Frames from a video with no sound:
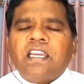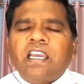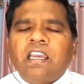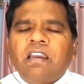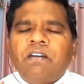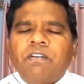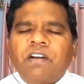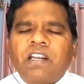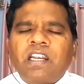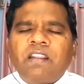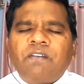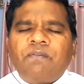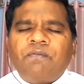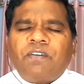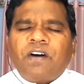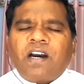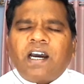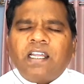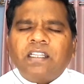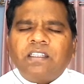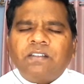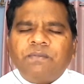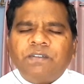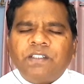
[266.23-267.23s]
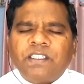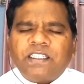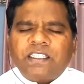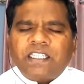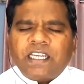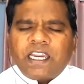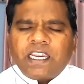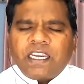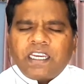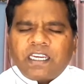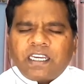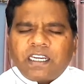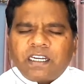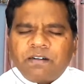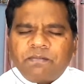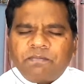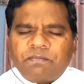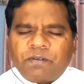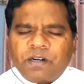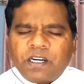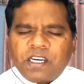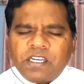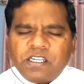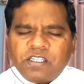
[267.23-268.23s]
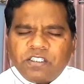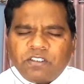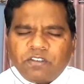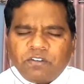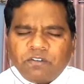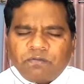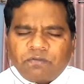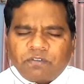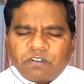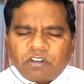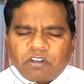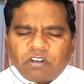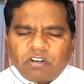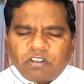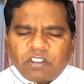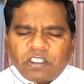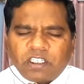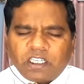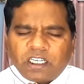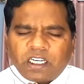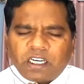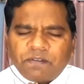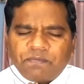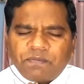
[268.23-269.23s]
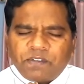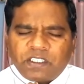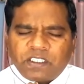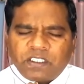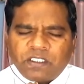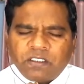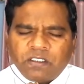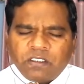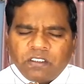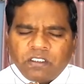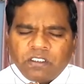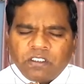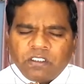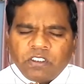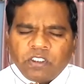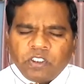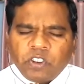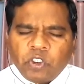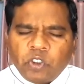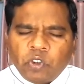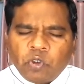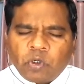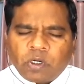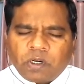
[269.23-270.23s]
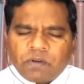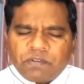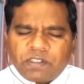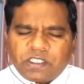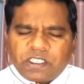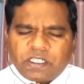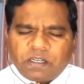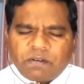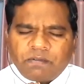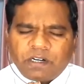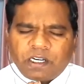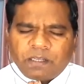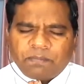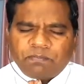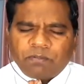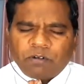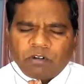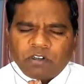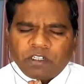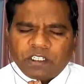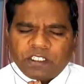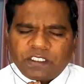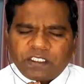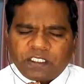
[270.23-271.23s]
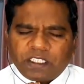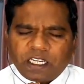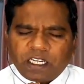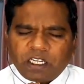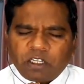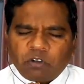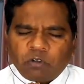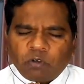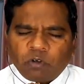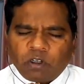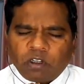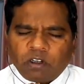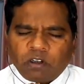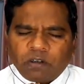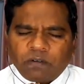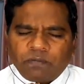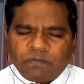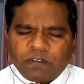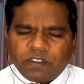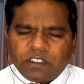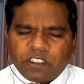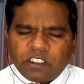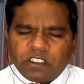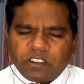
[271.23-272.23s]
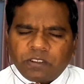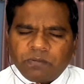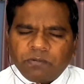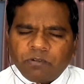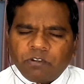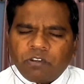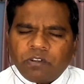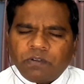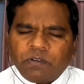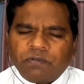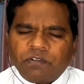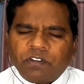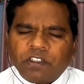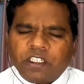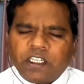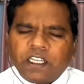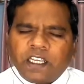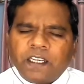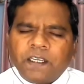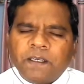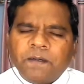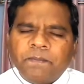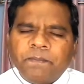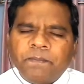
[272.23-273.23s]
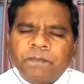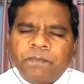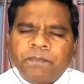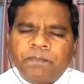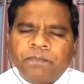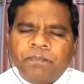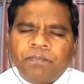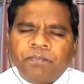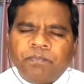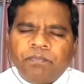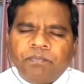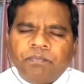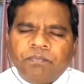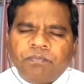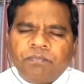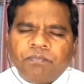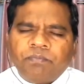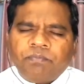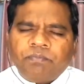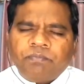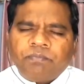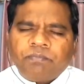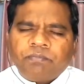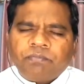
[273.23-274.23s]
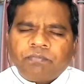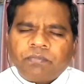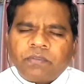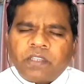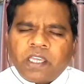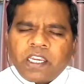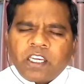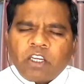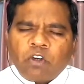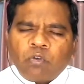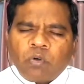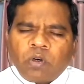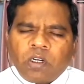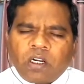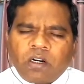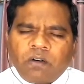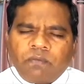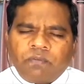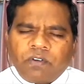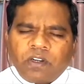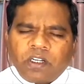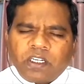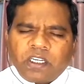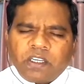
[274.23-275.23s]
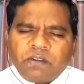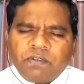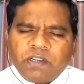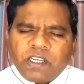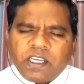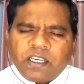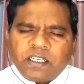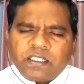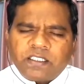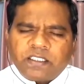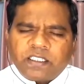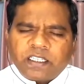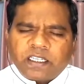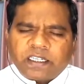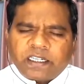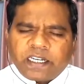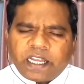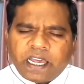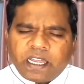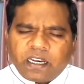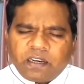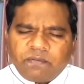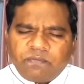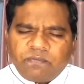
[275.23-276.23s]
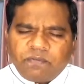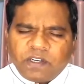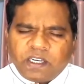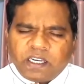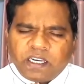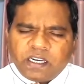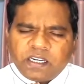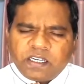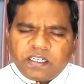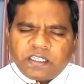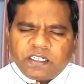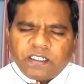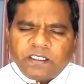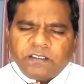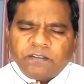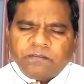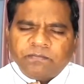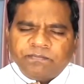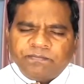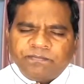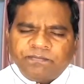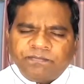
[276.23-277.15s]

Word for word: Heavenly Father, we thank and praise you for all the gifts you have showered upon us. Thank you, Lord, for this beautiful day. Thank you, Lord, for giving us the clarification